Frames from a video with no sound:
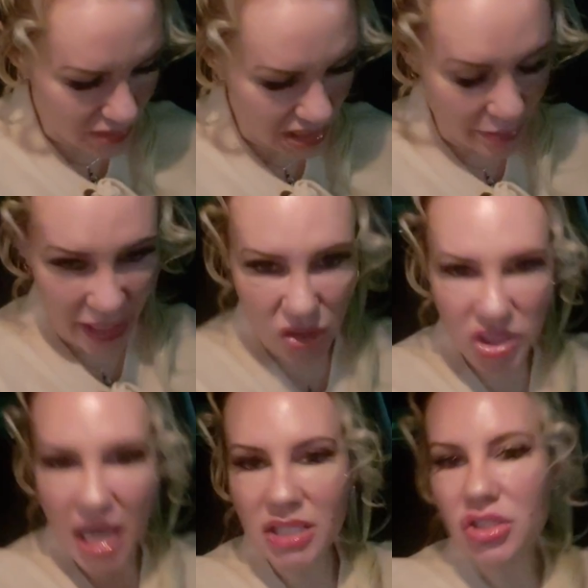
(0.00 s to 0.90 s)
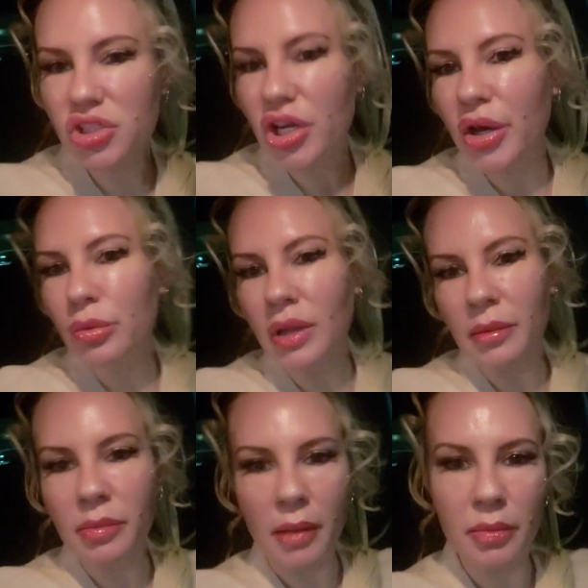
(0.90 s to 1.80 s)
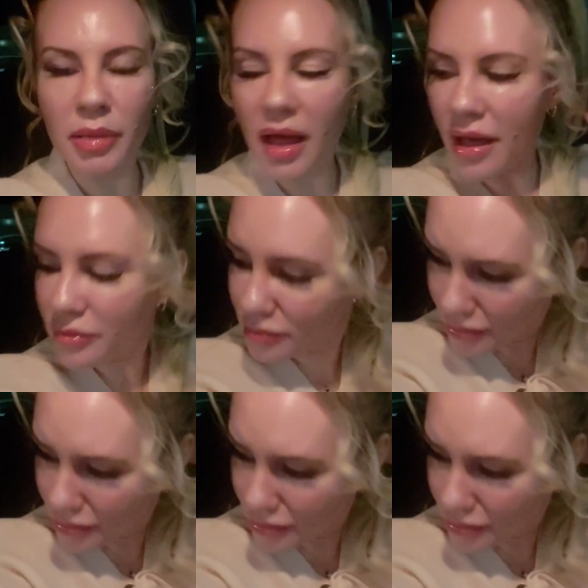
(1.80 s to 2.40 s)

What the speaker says: the Michael Jackson show, blah, blah, blah, blah, blah.